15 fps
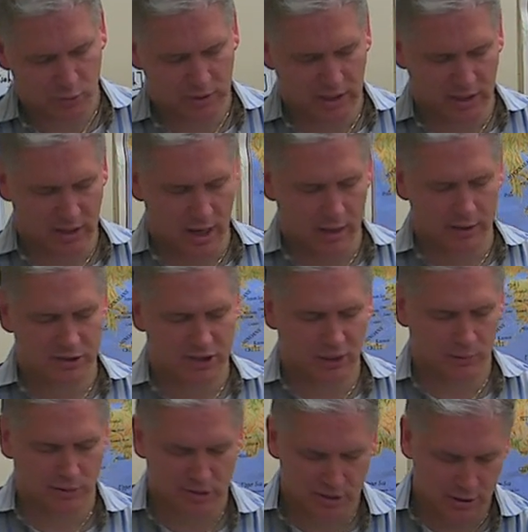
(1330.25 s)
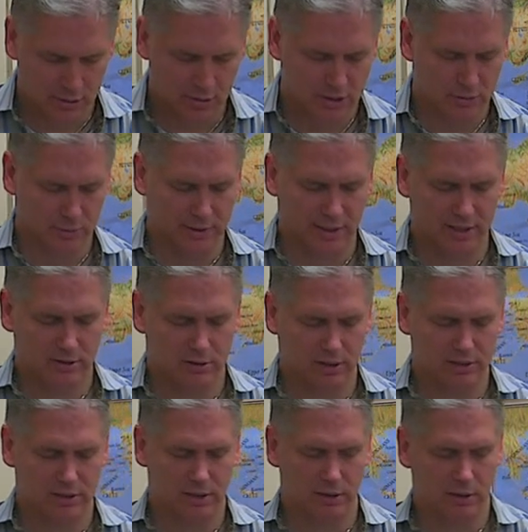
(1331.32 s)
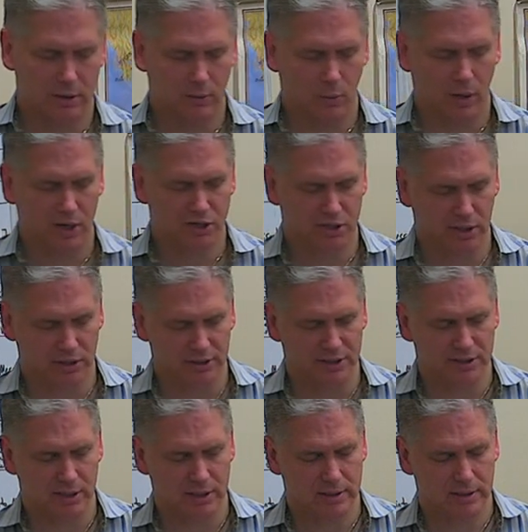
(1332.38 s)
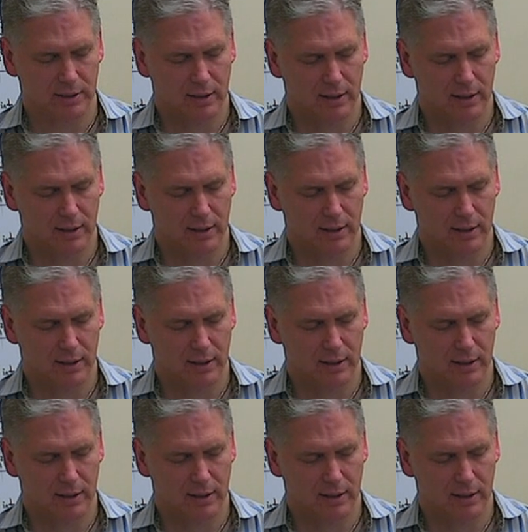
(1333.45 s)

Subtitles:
We acknowledge that we're sinners, and we ask you to continue to wash and cleanse us.